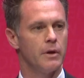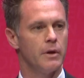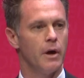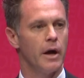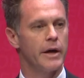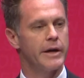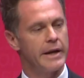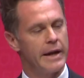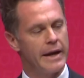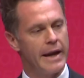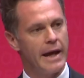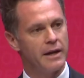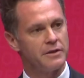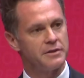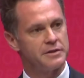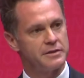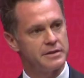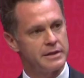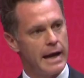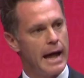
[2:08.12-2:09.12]
I can
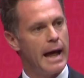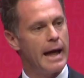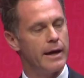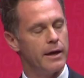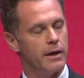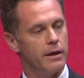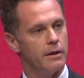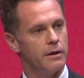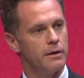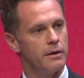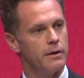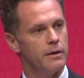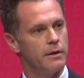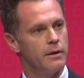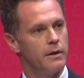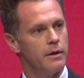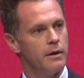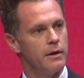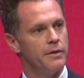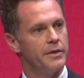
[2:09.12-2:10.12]
announce today
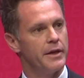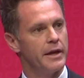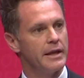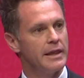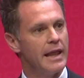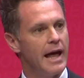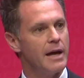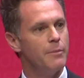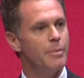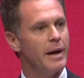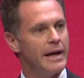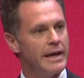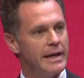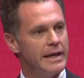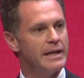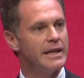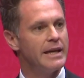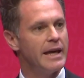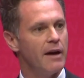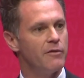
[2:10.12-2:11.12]
that Labor
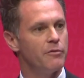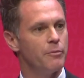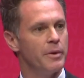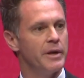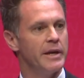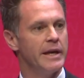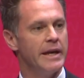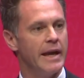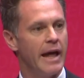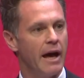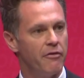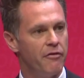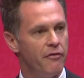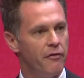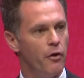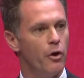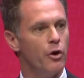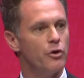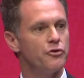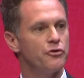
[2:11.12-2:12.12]
in government in our
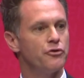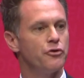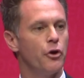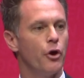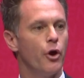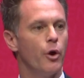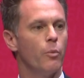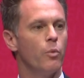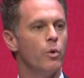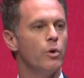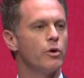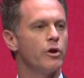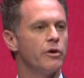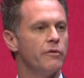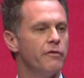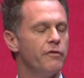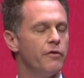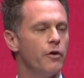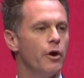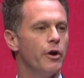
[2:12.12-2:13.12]
first term will
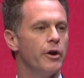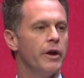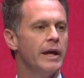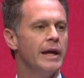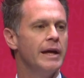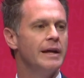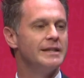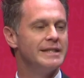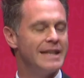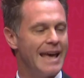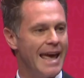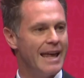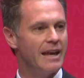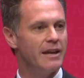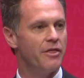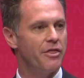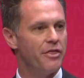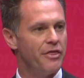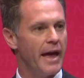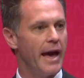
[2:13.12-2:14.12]
convert
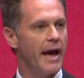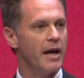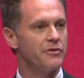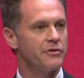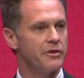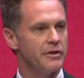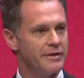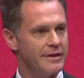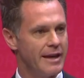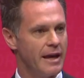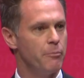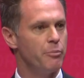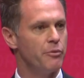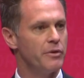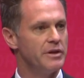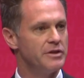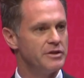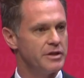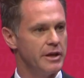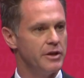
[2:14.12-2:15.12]
10,000
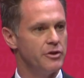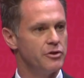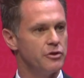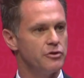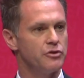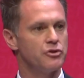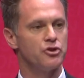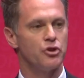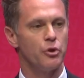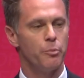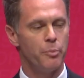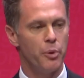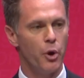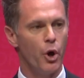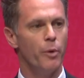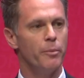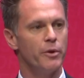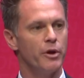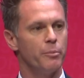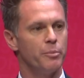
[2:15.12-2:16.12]
temporary teachers to
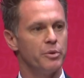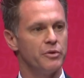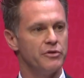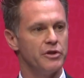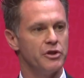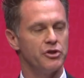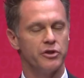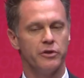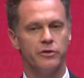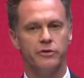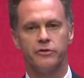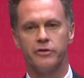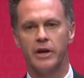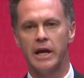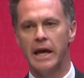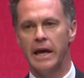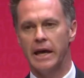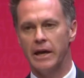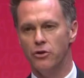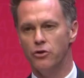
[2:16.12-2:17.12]
permanent positions
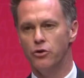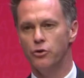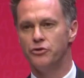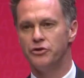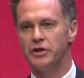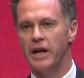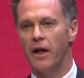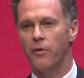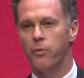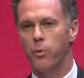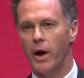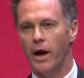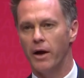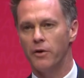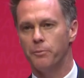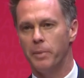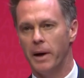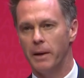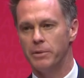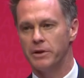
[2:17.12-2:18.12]
in New South Wales
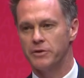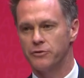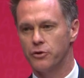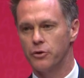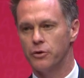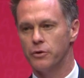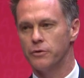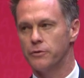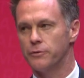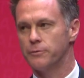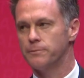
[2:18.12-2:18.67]
public schools.